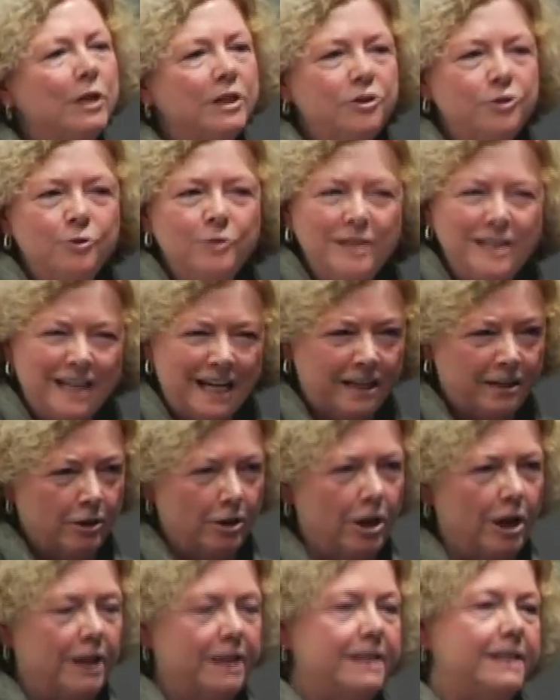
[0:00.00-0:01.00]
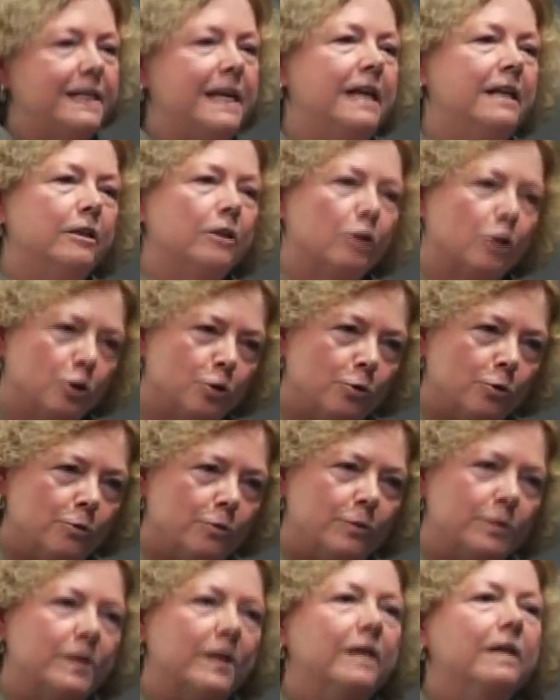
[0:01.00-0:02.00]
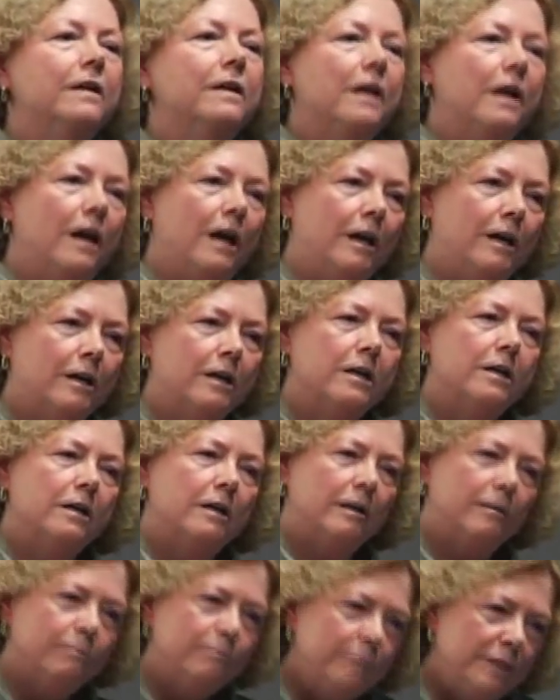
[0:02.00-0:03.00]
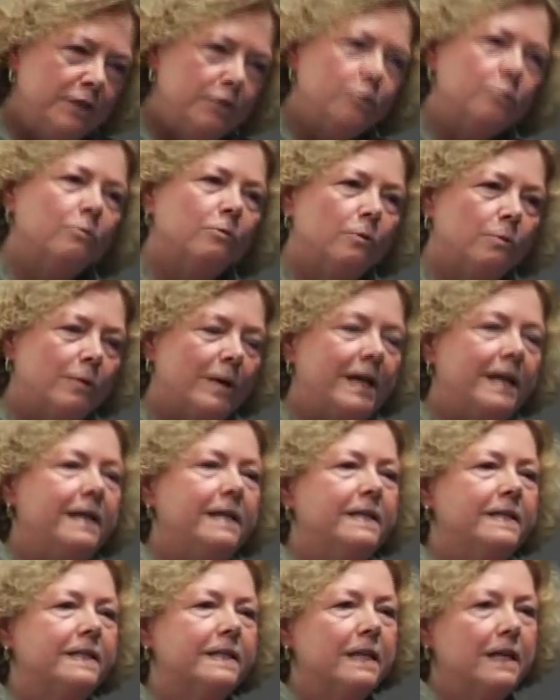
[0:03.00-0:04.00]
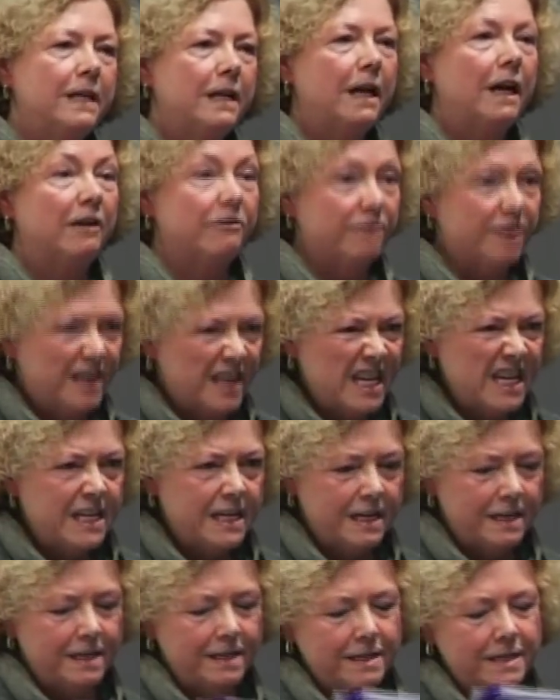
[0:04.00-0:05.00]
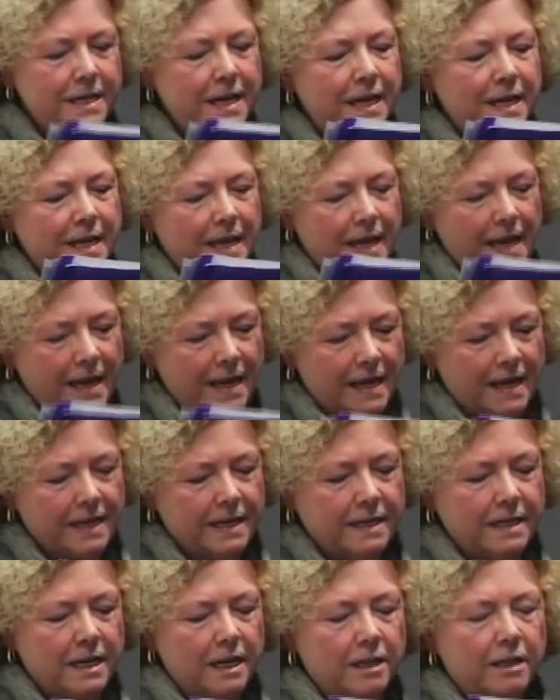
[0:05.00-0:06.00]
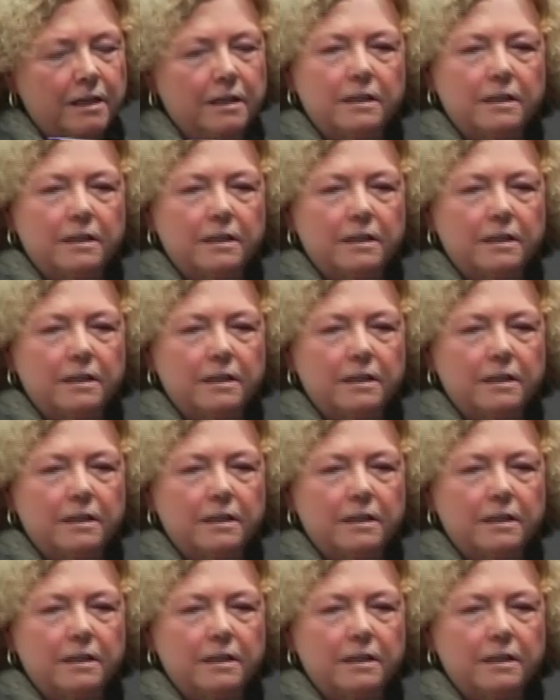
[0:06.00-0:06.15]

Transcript: to get lost and lose our habitual ways of thinking and